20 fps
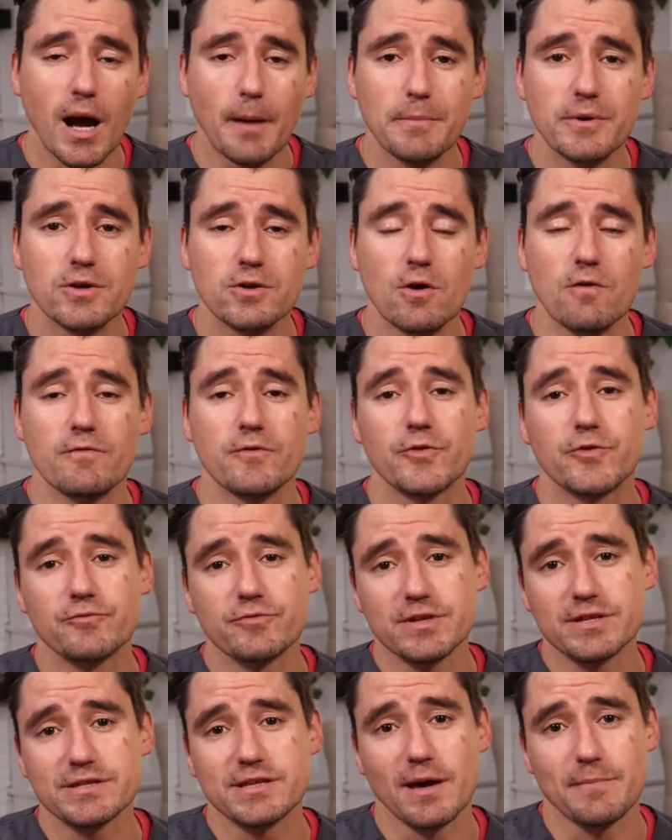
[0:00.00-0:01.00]
I'm gonna go over
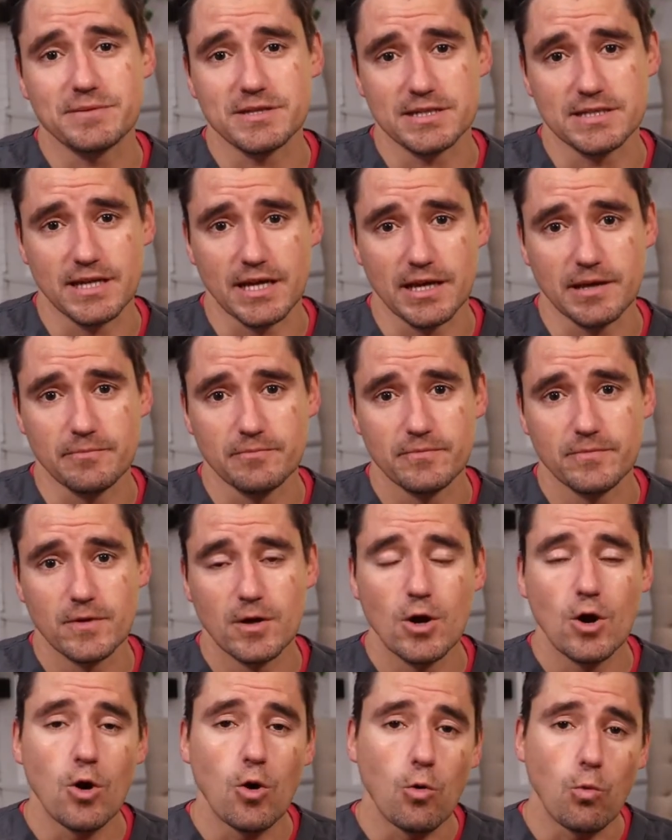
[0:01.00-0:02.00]
three steps today.
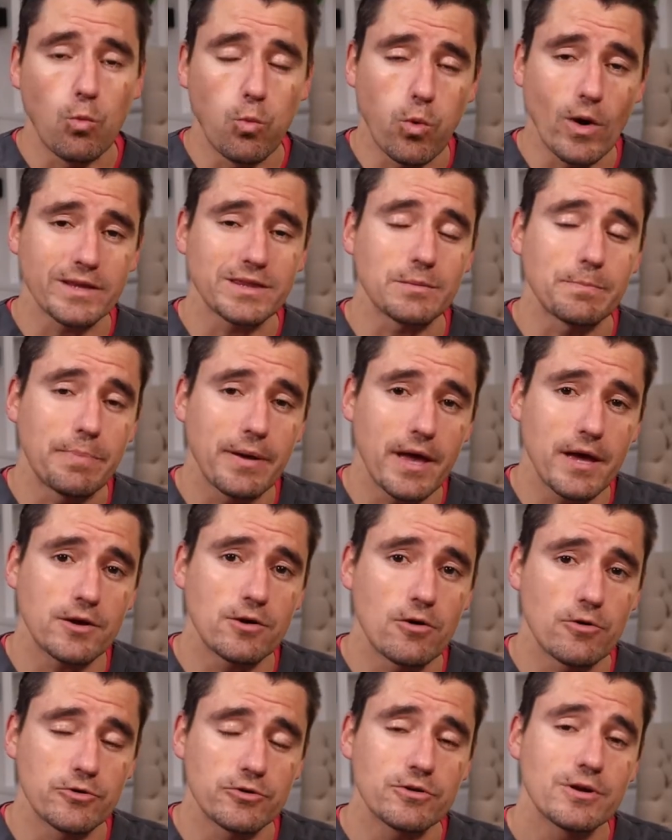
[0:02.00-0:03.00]
What the pet
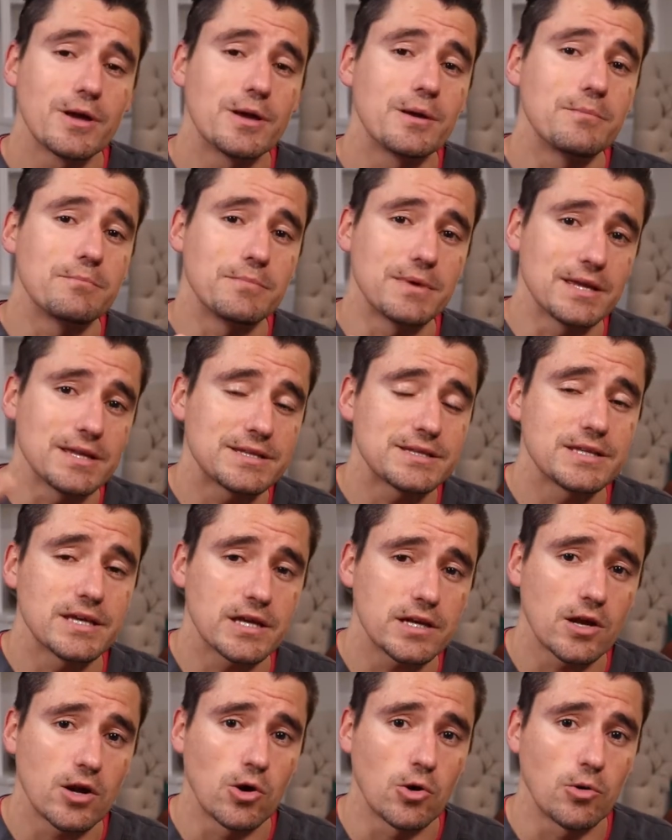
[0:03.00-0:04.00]
owner may see
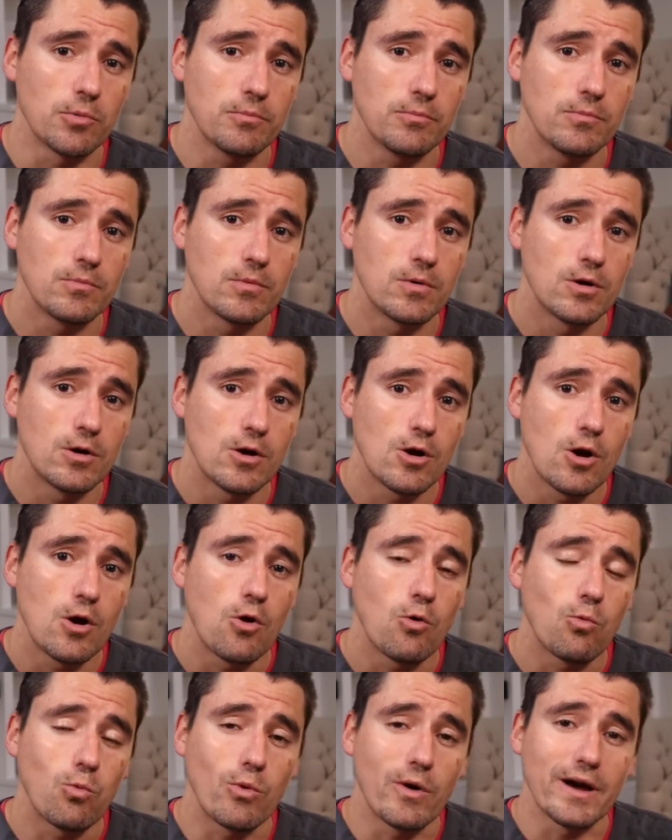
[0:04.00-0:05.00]
at home,
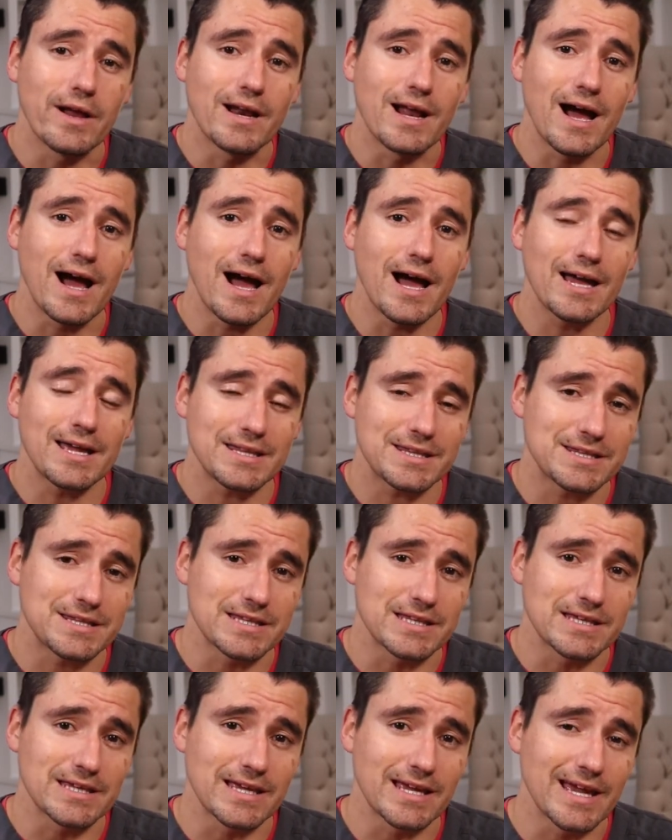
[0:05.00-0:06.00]
what I
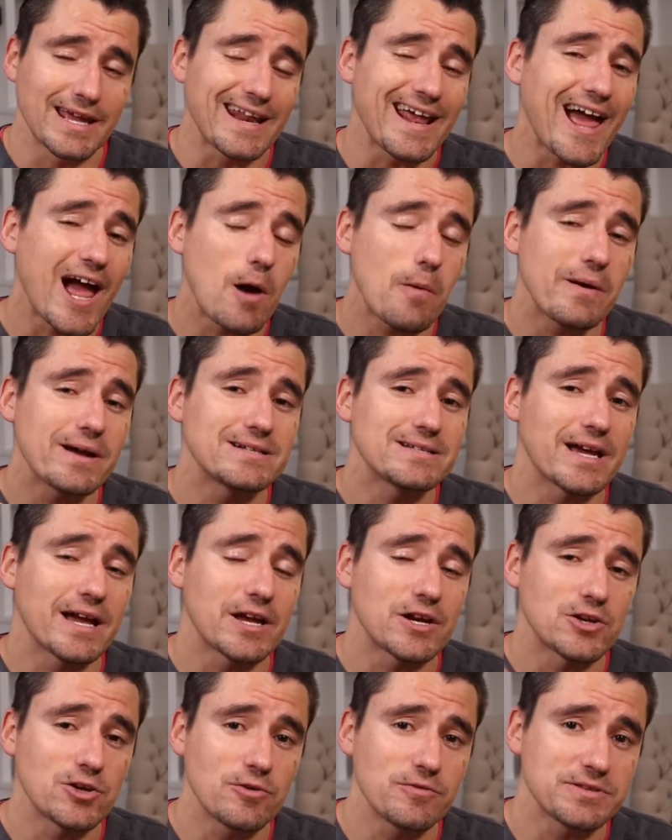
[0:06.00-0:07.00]
see and how I
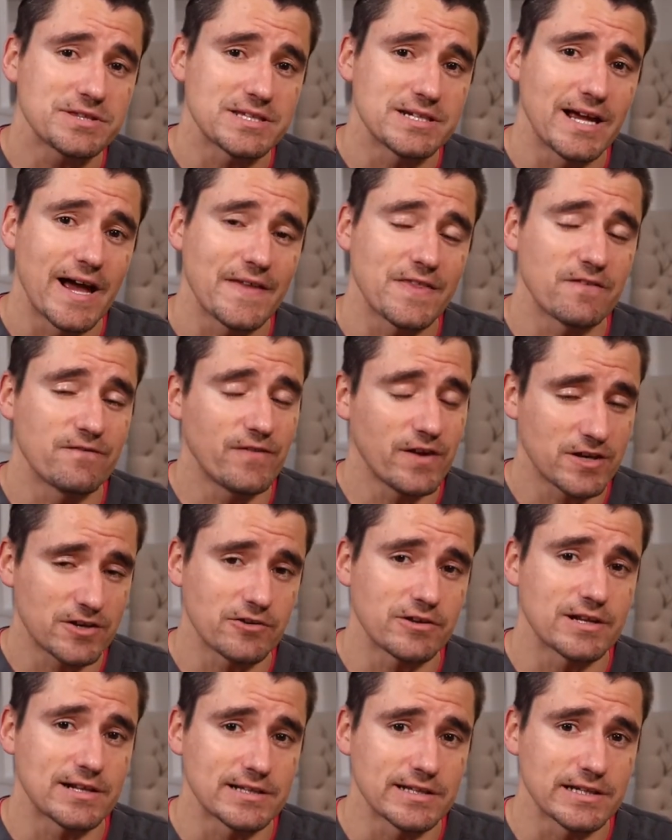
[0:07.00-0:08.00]
diagnose it at the
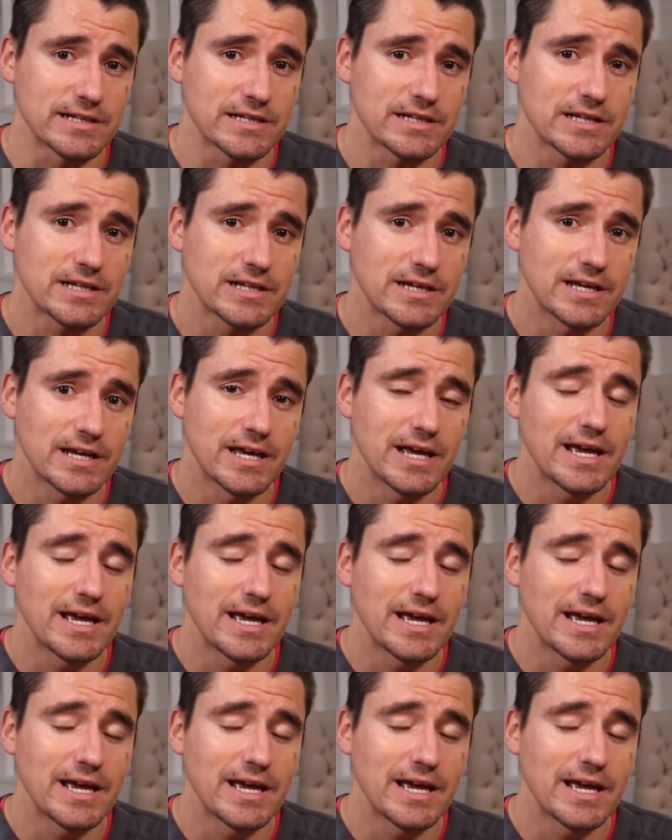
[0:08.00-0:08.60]
veterinary clinic,